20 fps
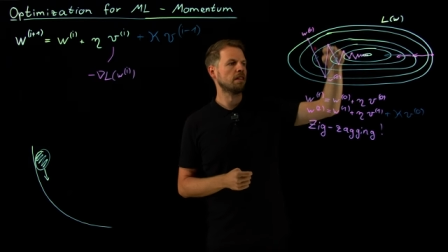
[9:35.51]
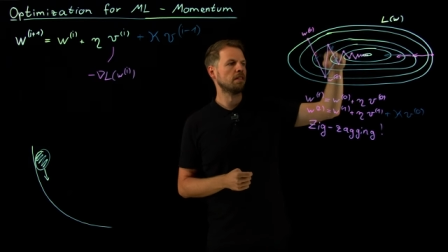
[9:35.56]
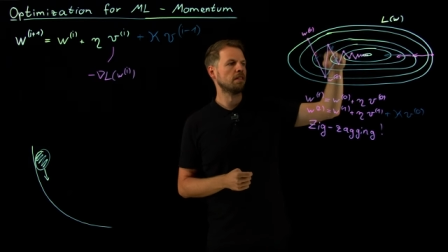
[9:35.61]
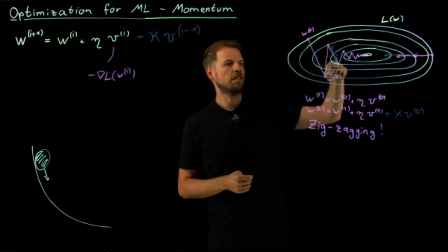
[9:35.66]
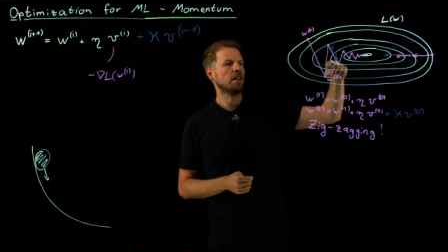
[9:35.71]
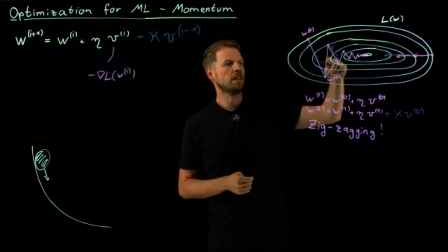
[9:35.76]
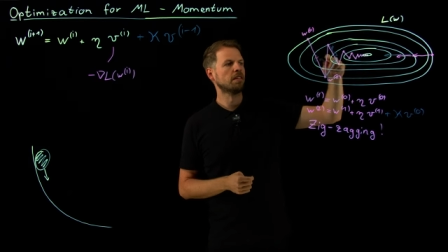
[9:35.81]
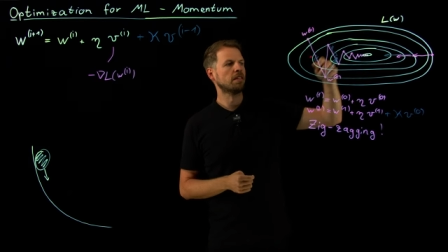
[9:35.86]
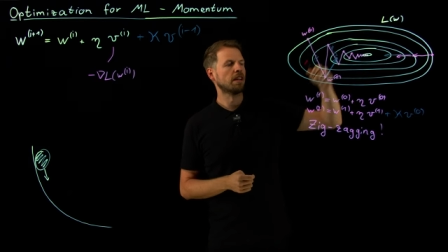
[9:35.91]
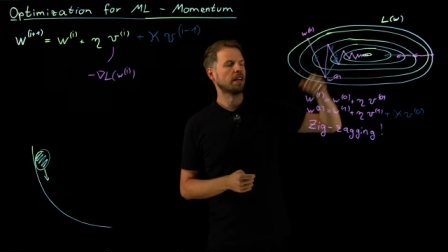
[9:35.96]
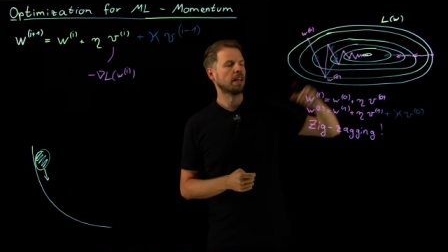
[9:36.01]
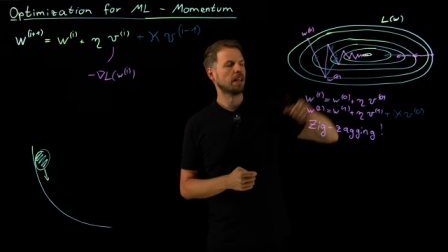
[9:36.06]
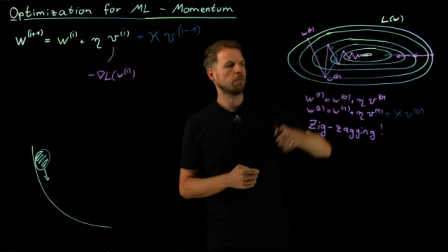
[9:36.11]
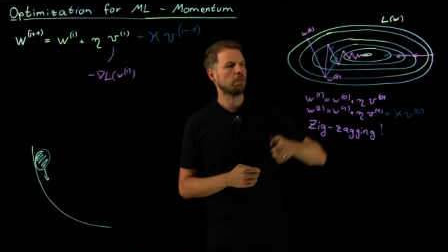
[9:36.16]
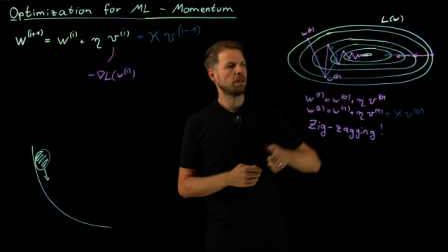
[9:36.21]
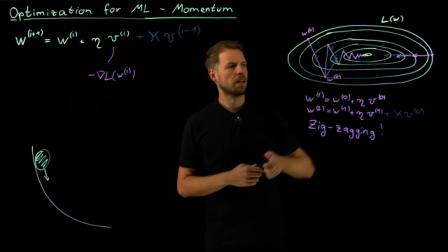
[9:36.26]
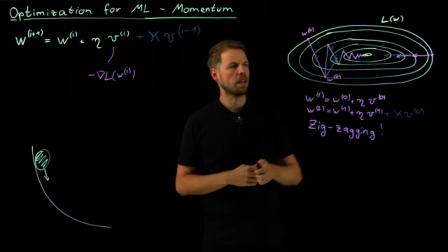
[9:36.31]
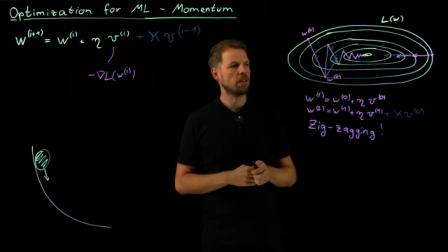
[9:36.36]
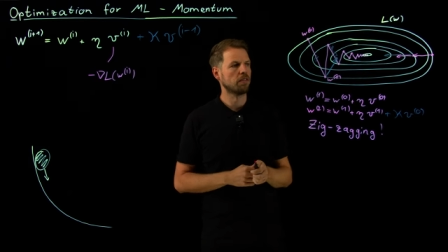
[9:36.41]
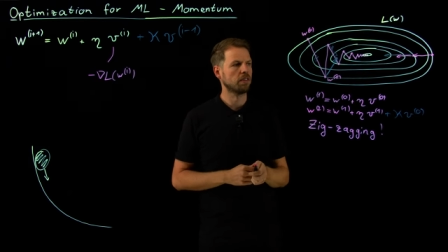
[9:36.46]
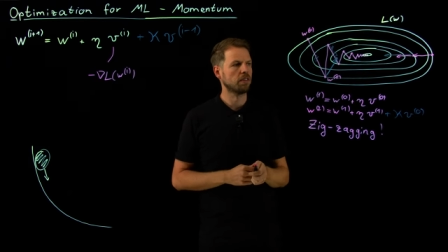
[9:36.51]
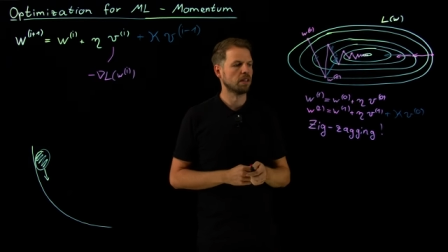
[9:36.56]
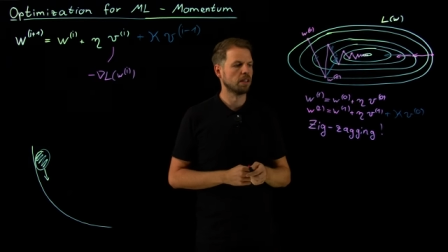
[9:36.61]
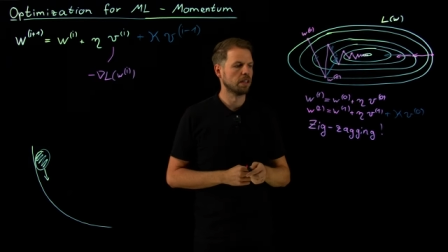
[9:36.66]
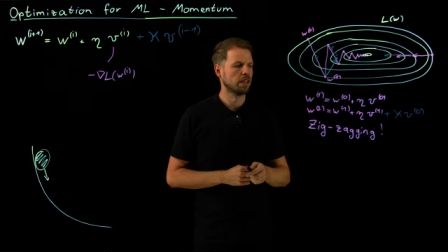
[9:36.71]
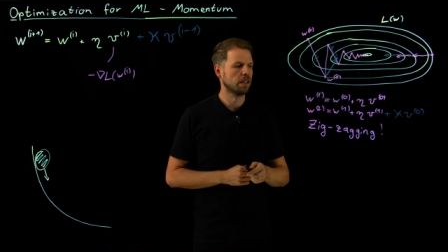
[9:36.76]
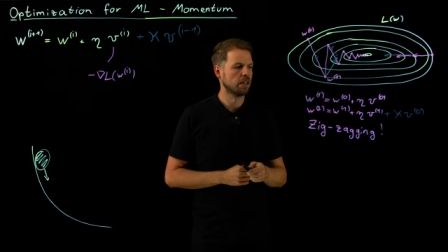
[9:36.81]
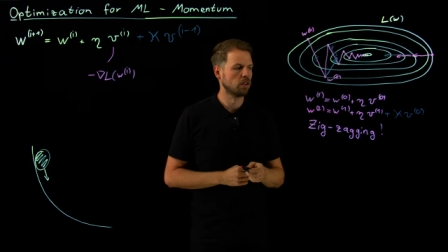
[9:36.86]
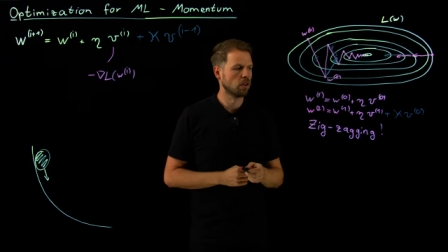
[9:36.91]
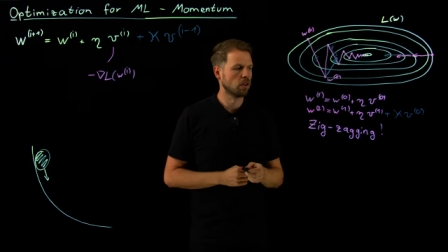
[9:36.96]
zigzagging behavior
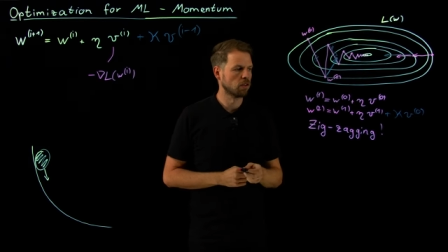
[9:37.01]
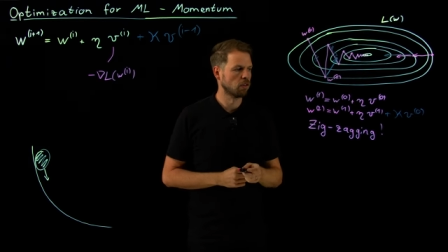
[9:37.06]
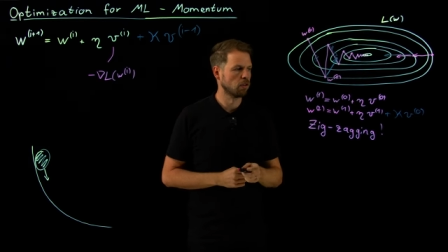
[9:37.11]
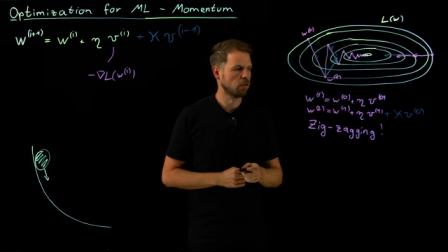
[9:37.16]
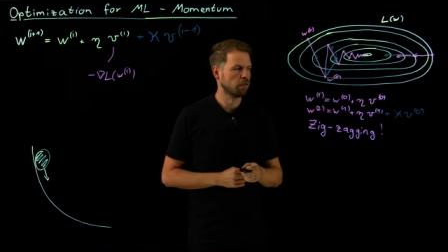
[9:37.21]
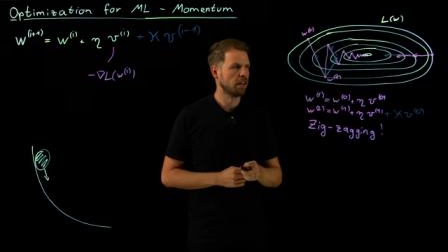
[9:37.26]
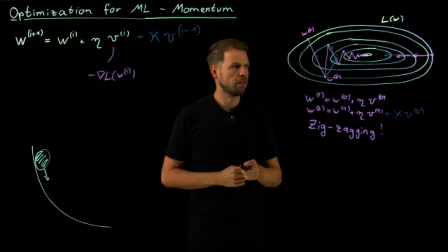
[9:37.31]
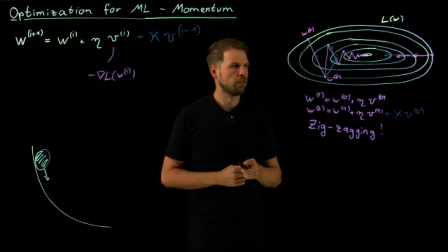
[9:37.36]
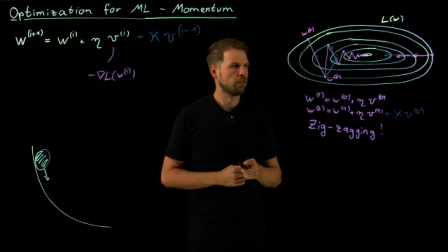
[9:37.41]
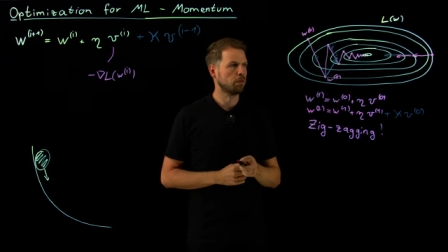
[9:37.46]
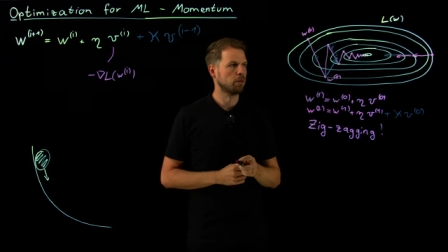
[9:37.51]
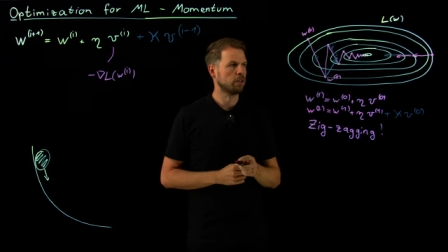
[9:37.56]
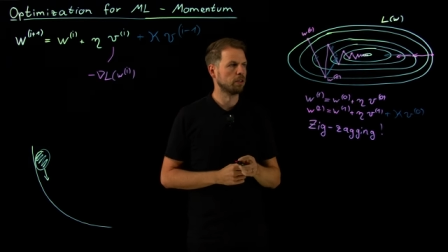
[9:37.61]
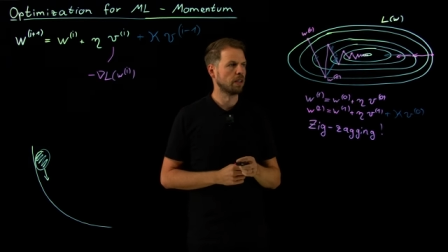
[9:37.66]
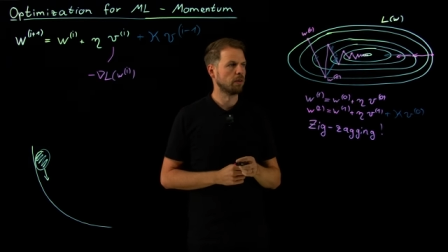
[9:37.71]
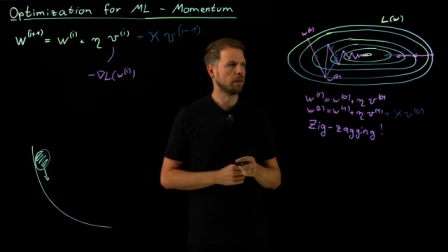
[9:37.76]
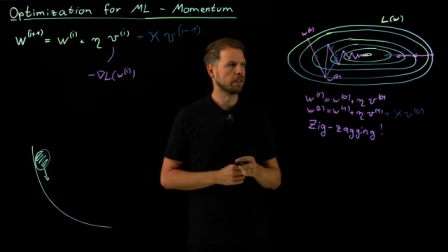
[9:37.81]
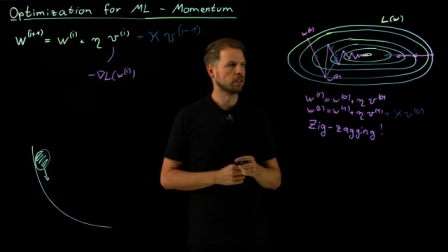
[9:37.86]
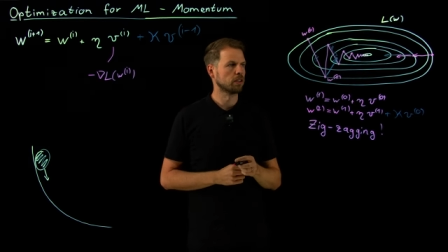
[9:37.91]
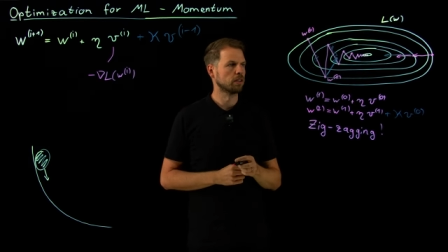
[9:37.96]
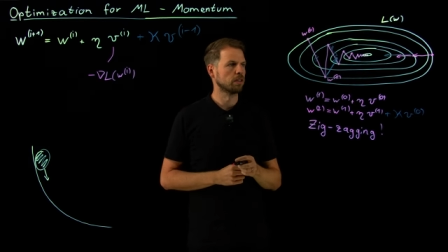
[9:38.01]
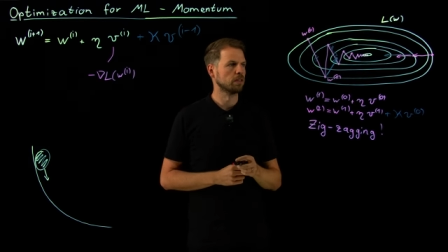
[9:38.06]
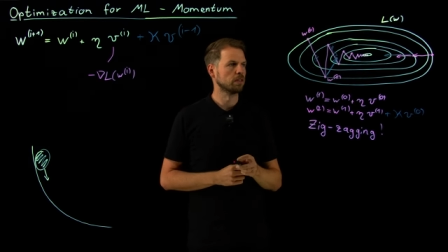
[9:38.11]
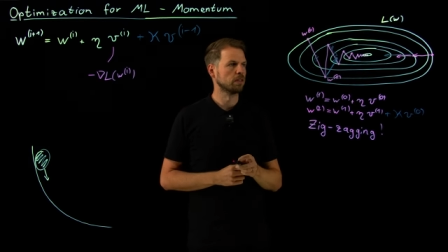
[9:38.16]
in not so favorable directions.